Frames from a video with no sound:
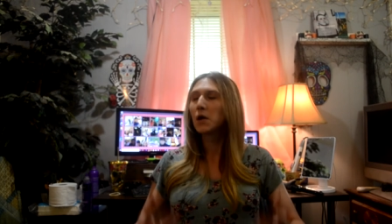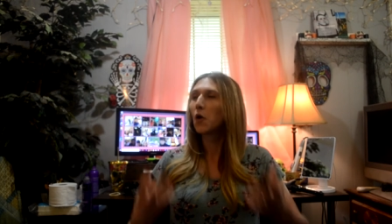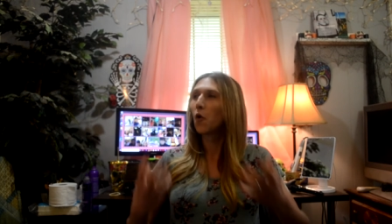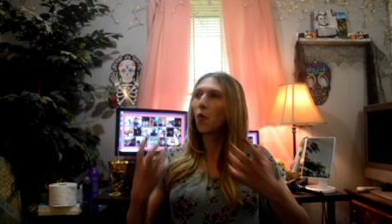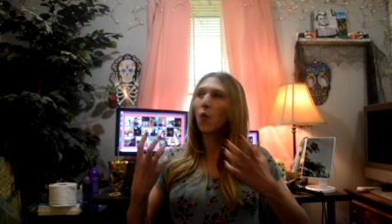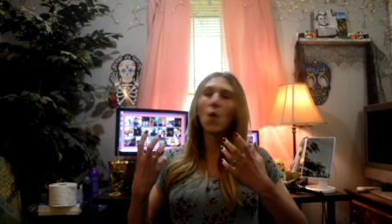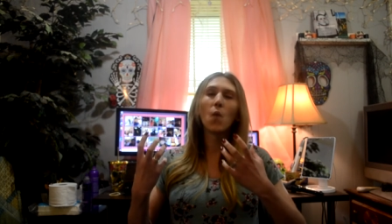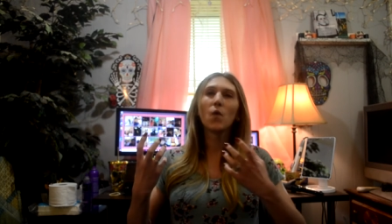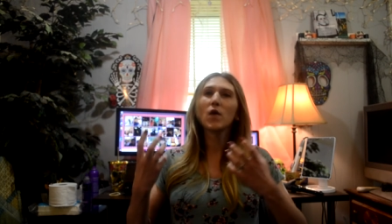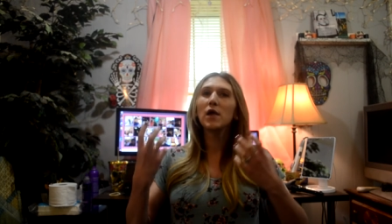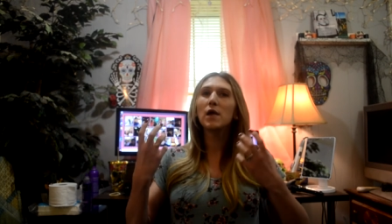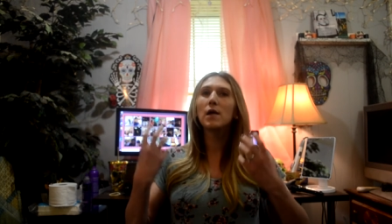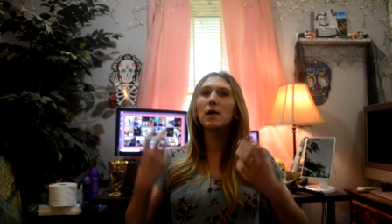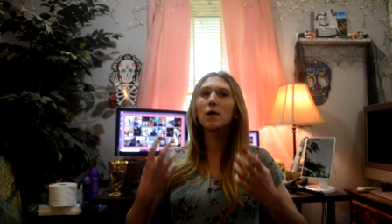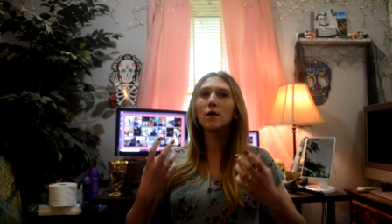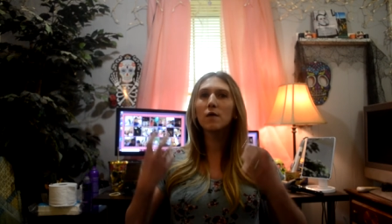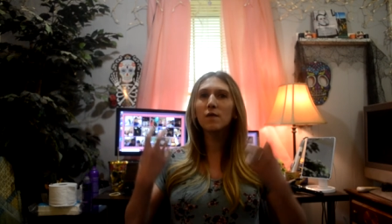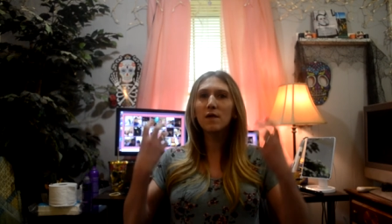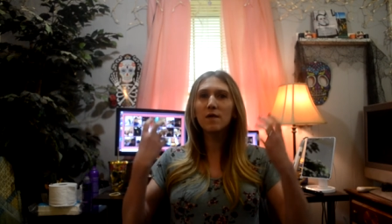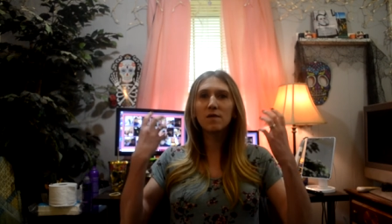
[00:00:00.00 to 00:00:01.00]
When we
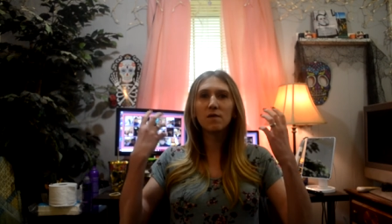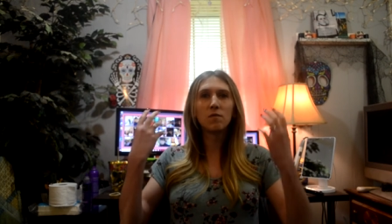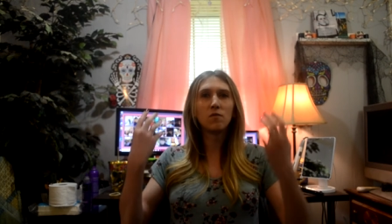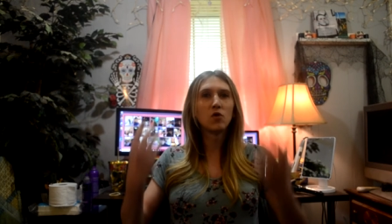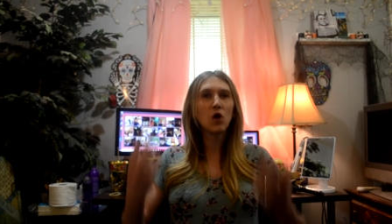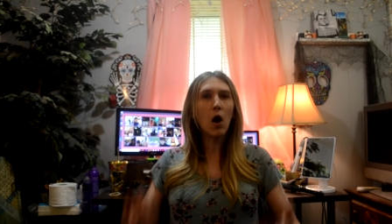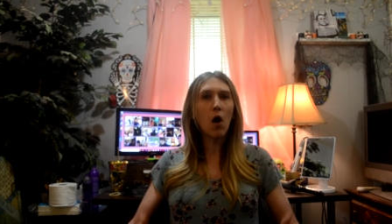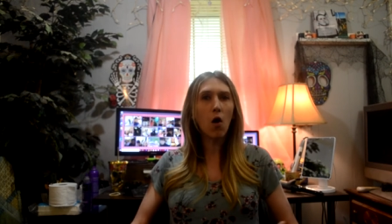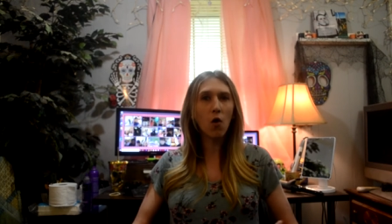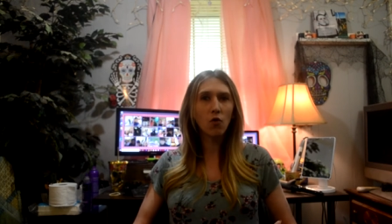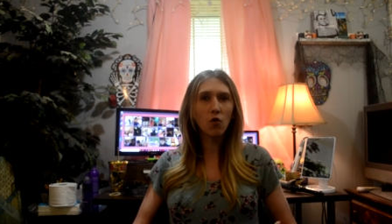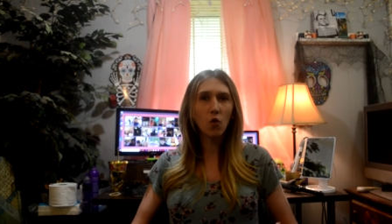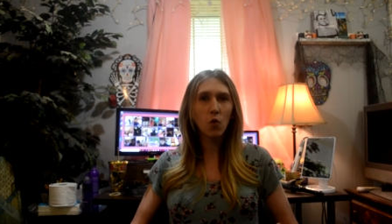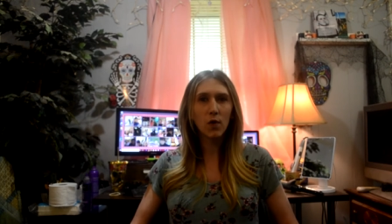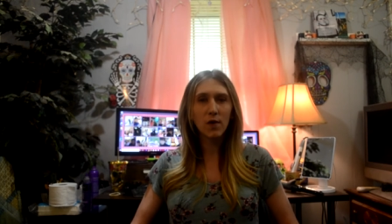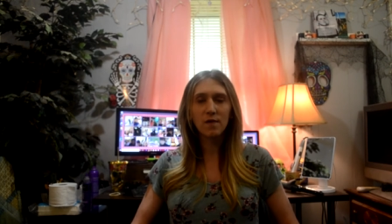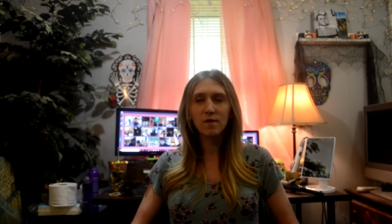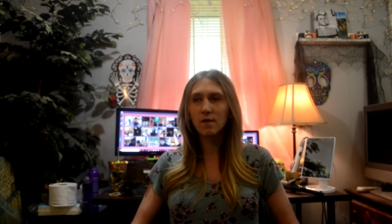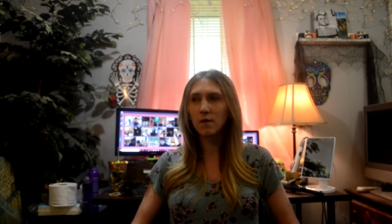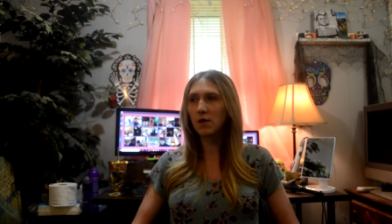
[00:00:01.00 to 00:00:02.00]
hear this dog
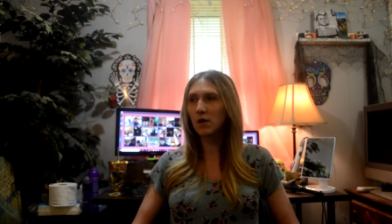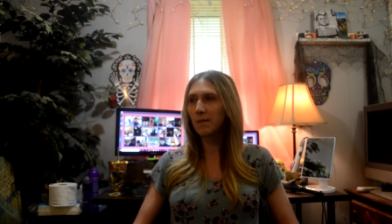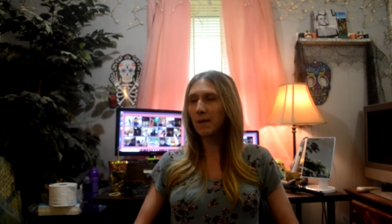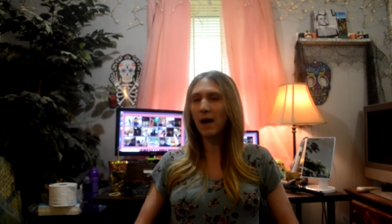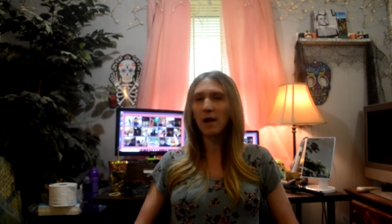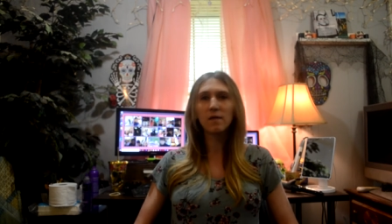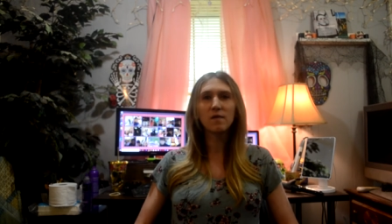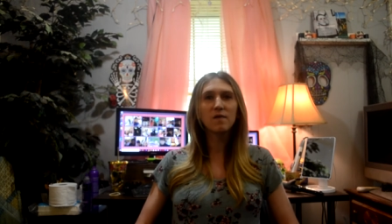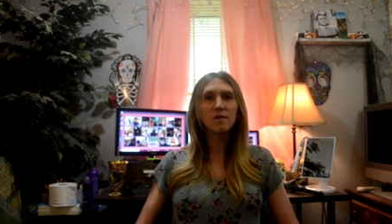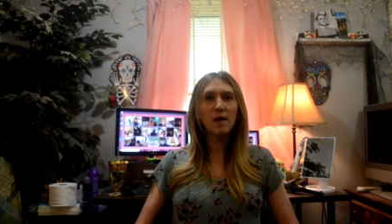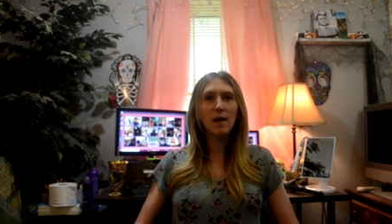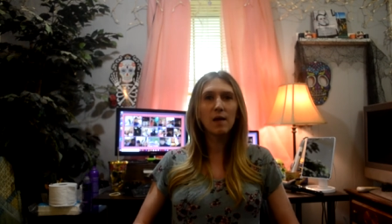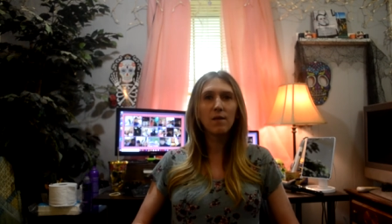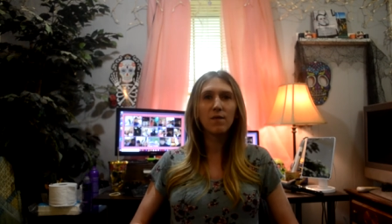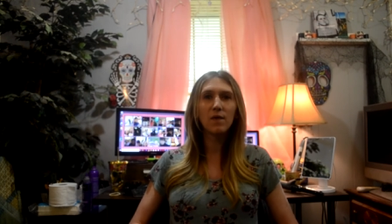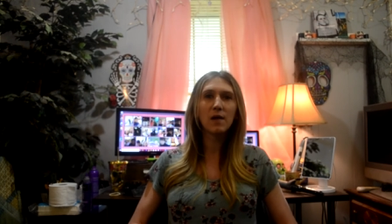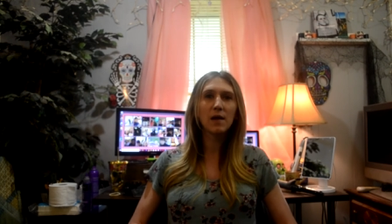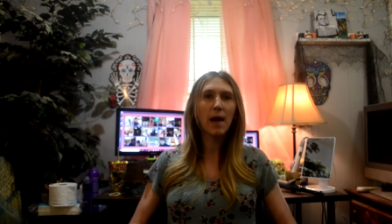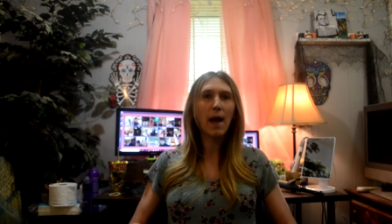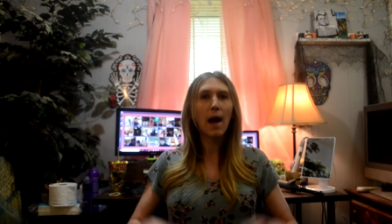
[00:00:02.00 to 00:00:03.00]
whistle about
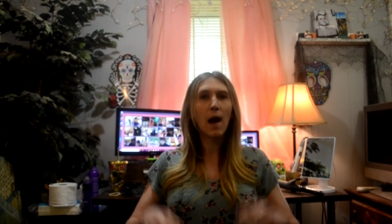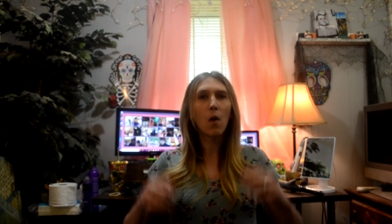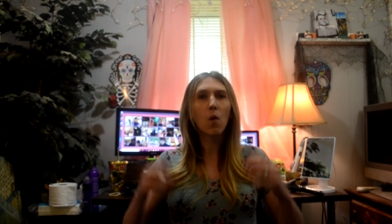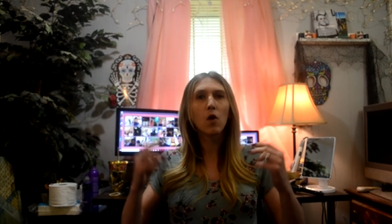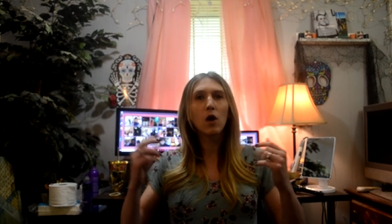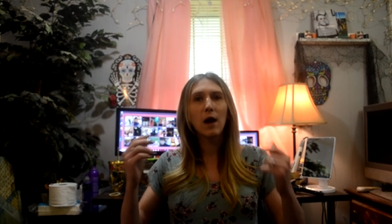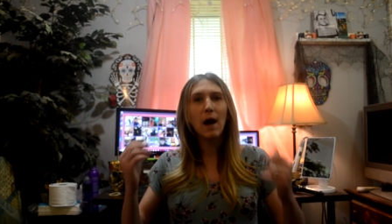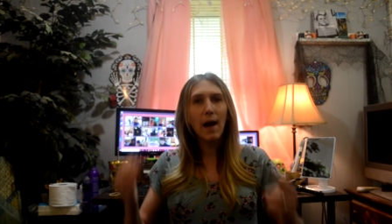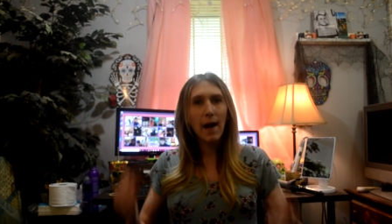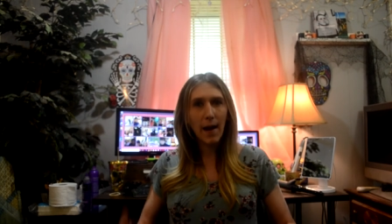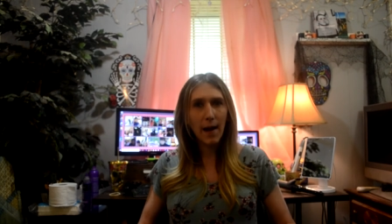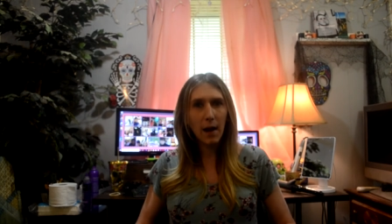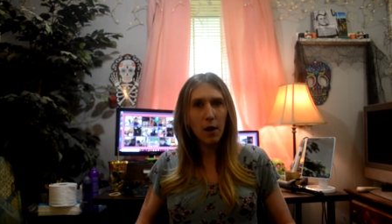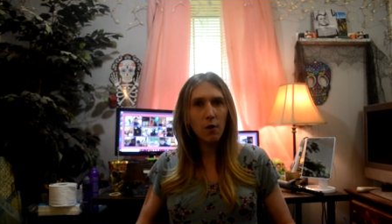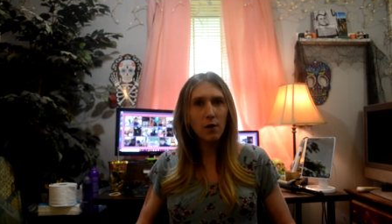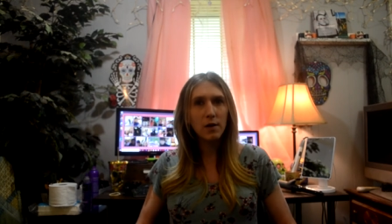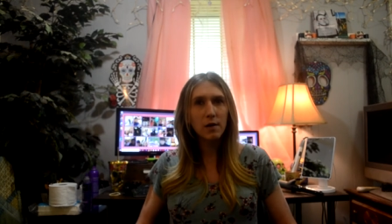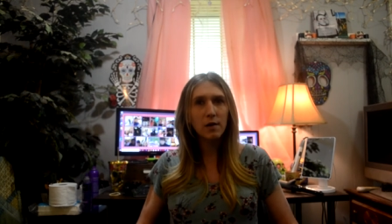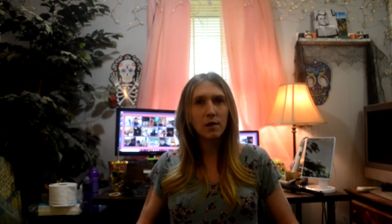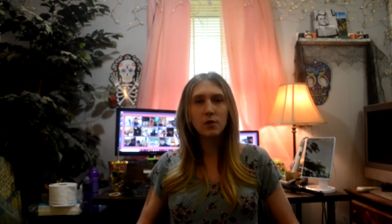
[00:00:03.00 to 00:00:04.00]
saving our
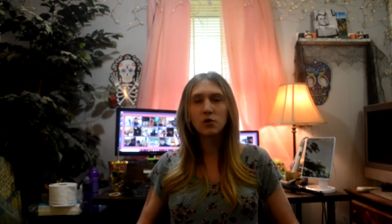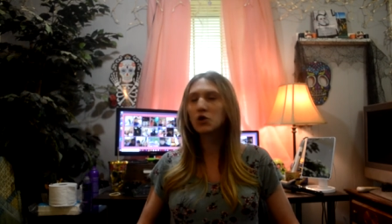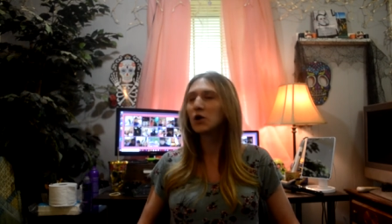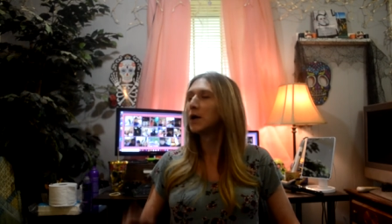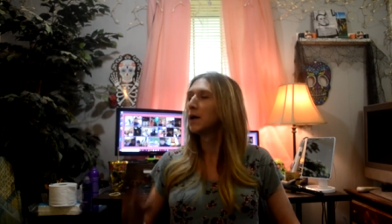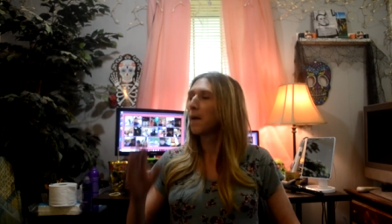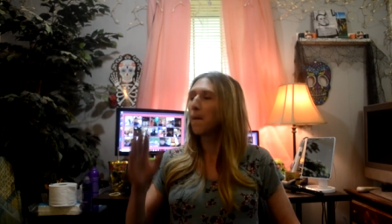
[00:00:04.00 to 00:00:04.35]
heritage,